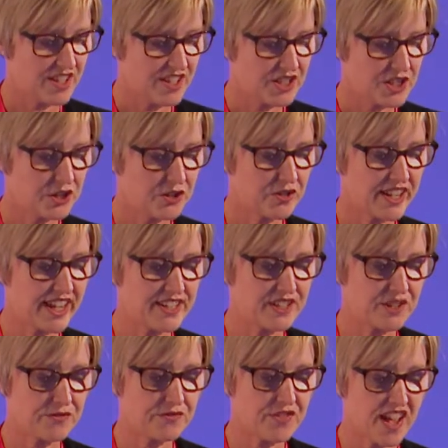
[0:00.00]
to create
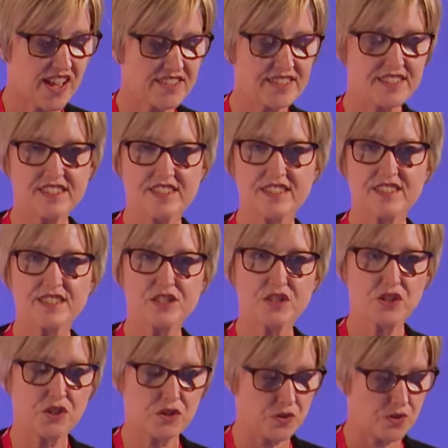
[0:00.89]
a fast,
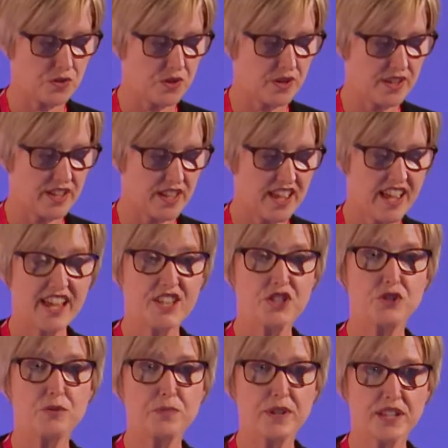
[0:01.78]
secure,
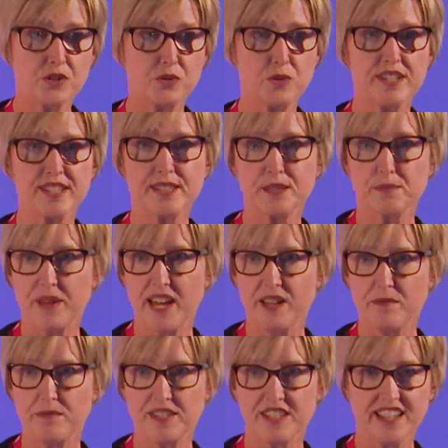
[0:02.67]
and ubiquitous
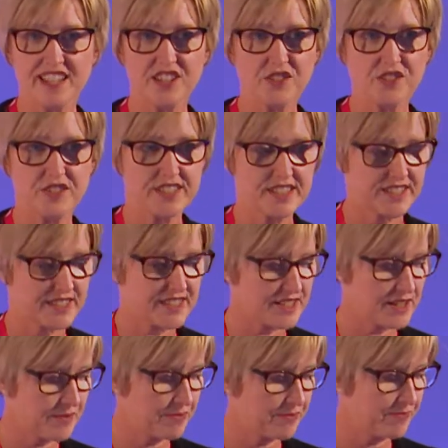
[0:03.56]
payment
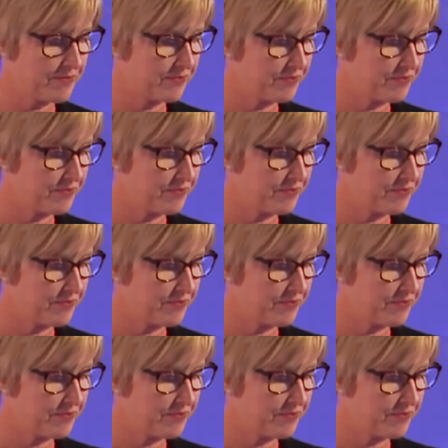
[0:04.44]
ecosystem.